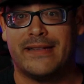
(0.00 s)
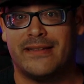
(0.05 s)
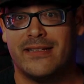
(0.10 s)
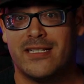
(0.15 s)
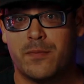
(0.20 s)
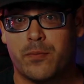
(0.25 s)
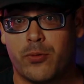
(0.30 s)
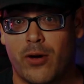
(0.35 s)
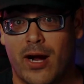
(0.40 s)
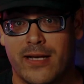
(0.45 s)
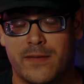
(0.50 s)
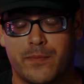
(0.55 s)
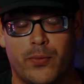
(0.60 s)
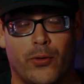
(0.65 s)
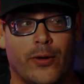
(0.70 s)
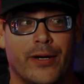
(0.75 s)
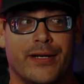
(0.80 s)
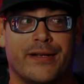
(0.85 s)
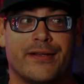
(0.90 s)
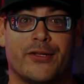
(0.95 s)
At this price
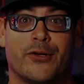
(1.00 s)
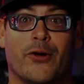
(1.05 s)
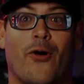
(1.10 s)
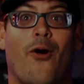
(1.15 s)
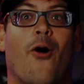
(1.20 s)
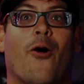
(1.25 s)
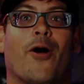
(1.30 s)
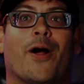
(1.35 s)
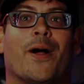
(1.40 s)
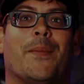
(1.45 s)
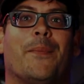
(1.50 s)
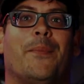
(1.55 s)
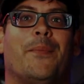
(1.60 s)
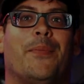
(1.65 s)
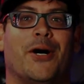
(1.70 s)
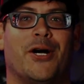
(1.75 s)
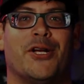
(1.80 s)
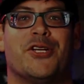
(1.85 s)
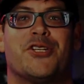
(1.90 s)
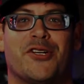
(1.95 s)
point, there are a
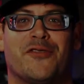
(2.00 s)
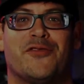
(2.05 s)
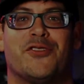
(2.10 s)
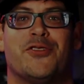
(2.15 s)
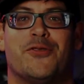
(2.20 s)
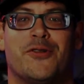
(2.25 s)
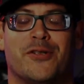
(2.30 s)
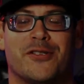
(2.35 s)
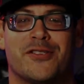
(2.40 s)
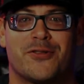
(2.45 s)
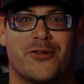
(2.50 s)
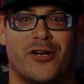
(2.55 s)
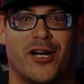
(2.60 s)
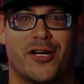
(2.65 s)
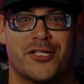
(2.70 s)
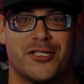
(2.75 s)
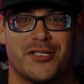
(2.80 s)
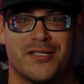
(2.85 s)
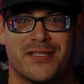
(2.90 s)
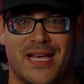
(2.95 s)
bunch of new
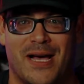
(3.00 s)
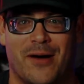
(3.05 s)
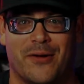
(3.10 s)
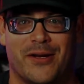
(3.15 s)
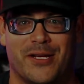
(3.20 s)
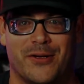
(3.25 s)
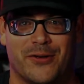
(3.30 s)
constructions out